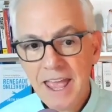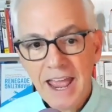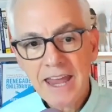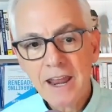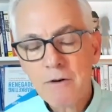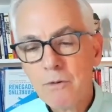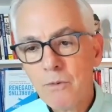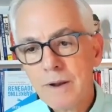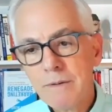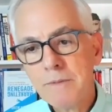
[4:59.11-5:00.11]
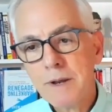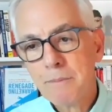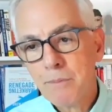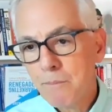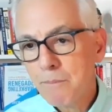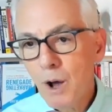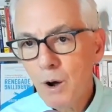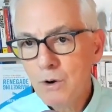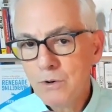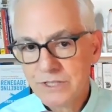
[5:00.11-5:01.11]
And what I'm going to
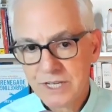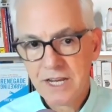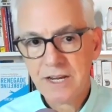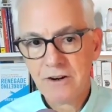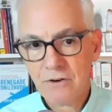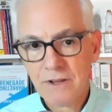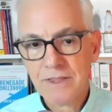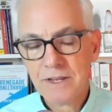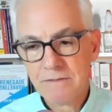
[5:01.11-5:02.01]
propose here in